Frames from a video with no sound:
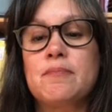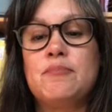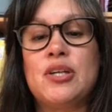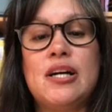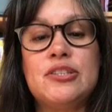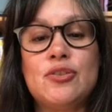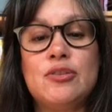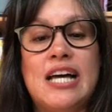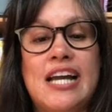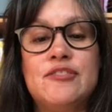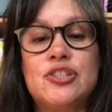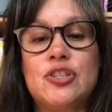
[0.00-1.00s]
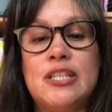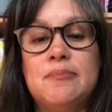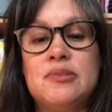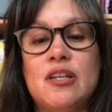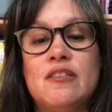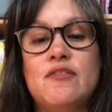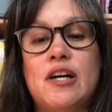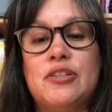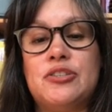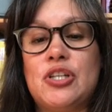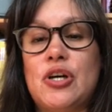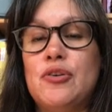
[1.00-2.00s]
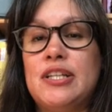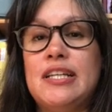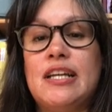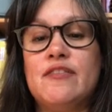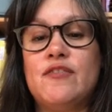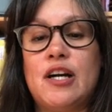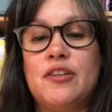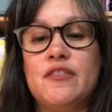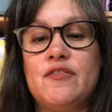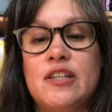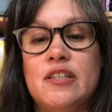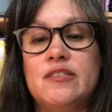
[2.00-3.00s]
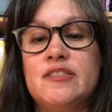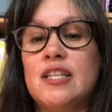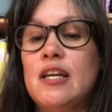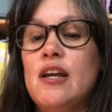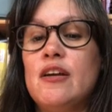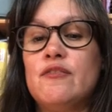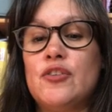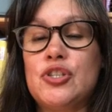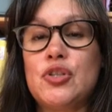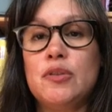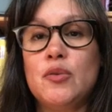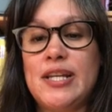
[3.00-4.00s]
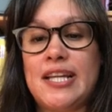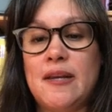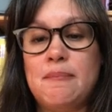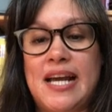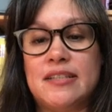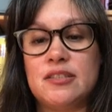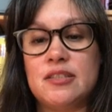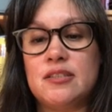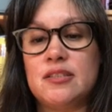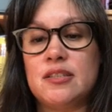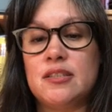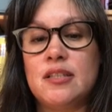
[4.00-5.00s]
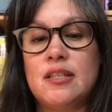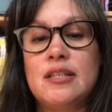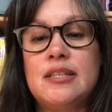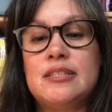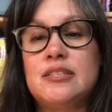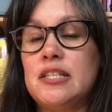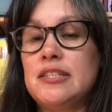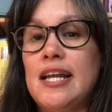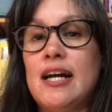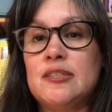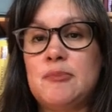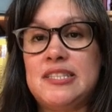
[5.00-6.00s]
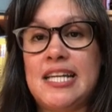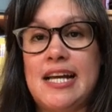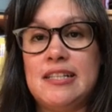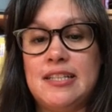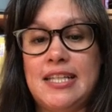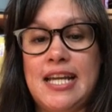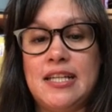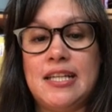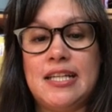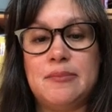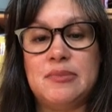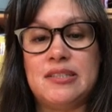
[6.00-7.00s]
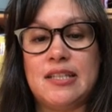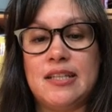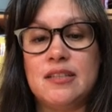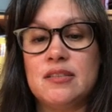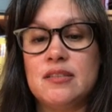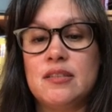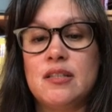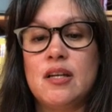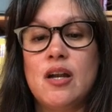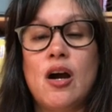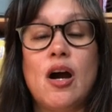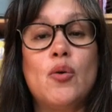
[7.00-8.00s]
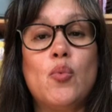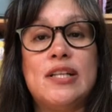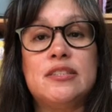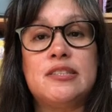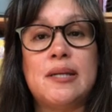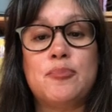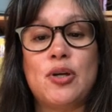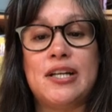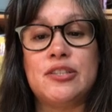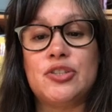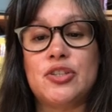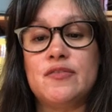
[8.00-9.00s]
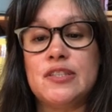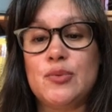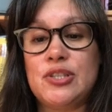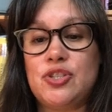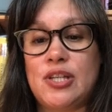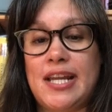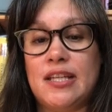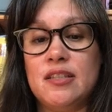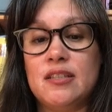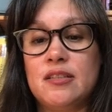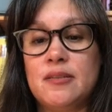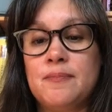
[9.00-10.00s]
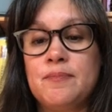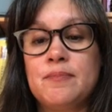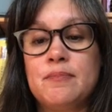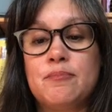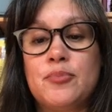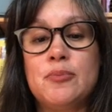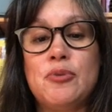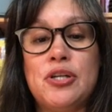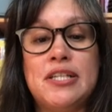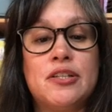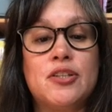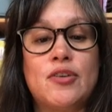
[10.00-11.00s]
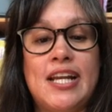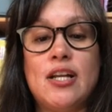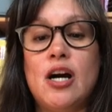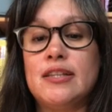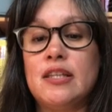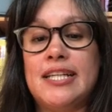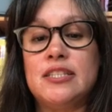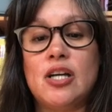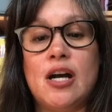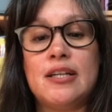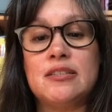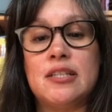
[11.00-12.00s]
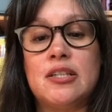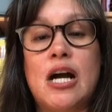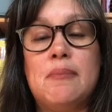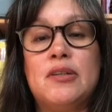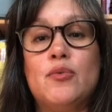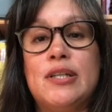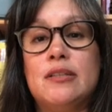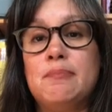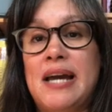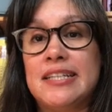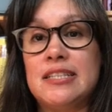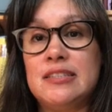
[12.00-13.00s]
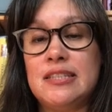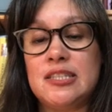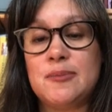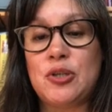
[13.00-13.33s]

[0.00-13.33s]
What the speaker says: but also live streams of Father Tony and Father Phil's virtual weekend masses, Sunday hospitality and a hymn sing, our Wednesday prayer service with Jane, promoting the great online talks that Commonweal Magazine is